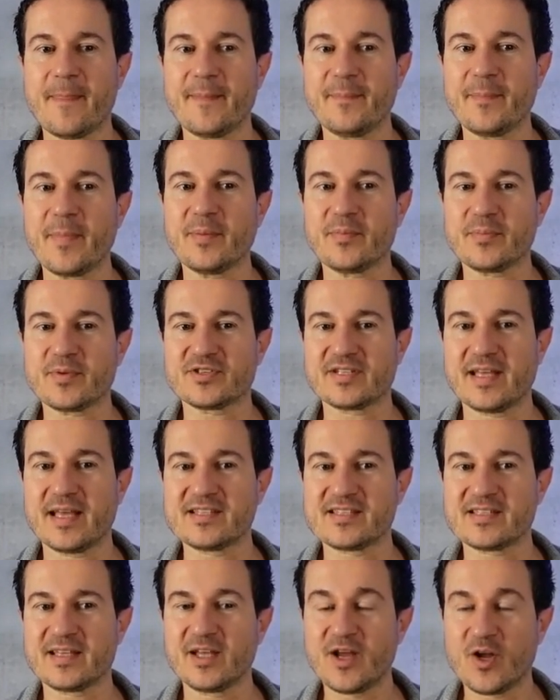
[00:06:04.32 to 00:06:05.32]
but
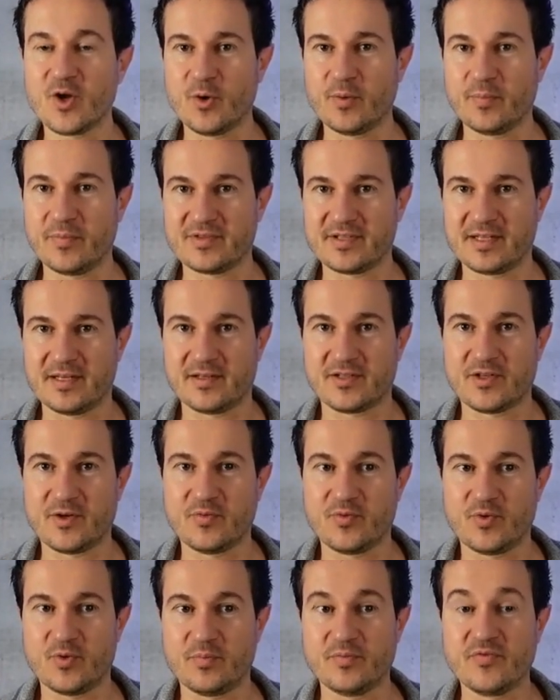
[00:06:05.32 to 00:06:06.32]
possessing a home theater
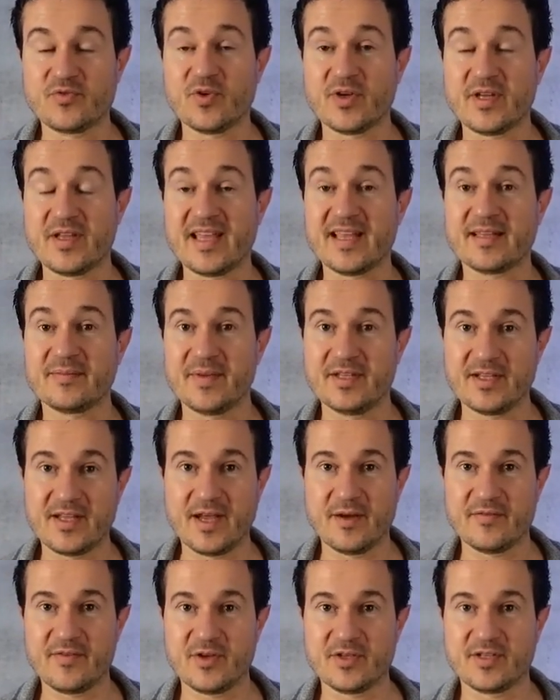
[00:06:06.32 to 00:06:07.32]
room for a gaming
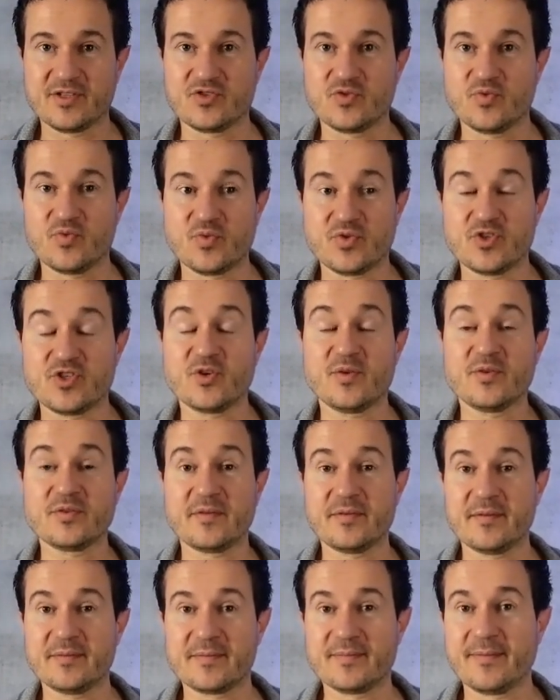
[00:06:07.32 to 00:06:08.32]
lover is crucial
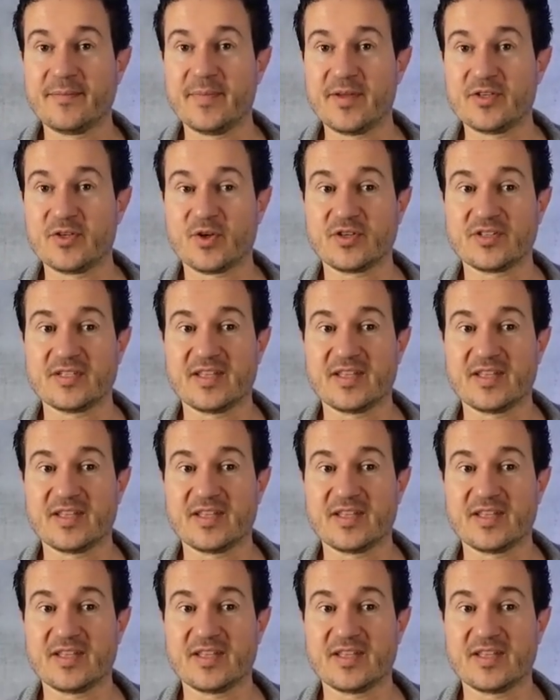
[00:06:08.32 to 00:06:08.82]
because